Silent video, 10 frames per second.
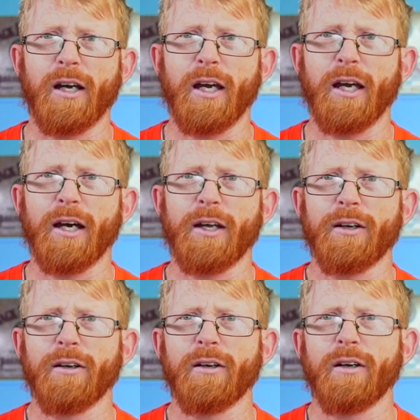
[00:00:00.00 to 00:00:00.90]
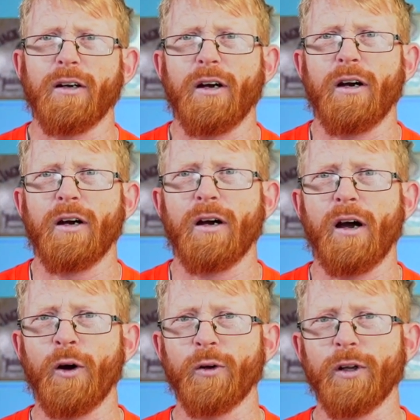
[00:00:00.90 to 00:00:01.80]
And
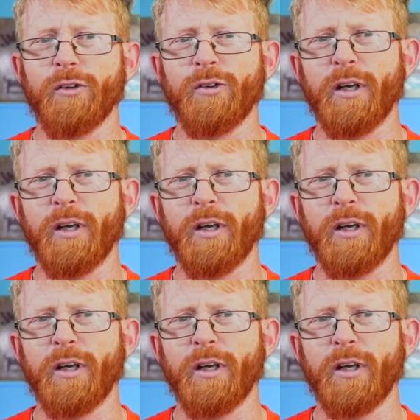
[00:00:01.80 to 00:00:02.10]
Harleys